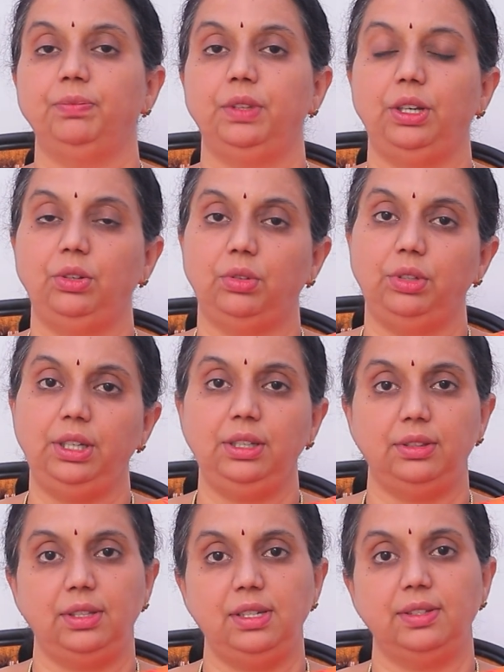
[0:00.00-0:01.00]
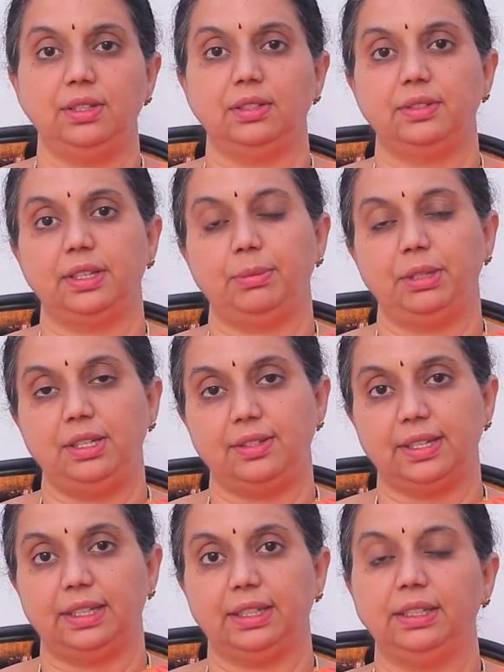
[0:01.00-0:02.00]
Then only this semen is
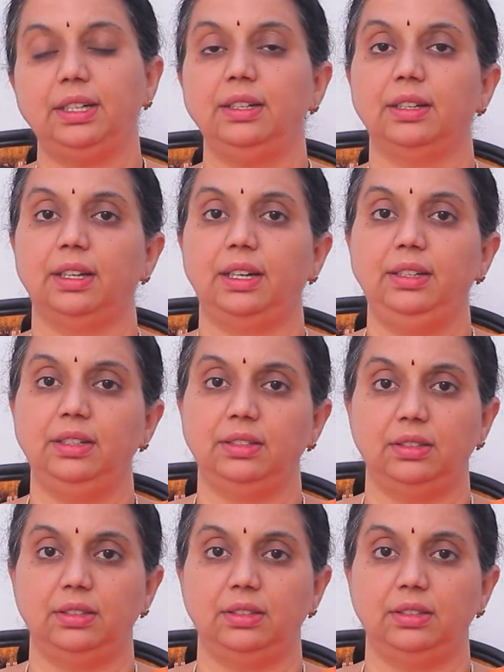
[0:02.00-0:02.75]
collected and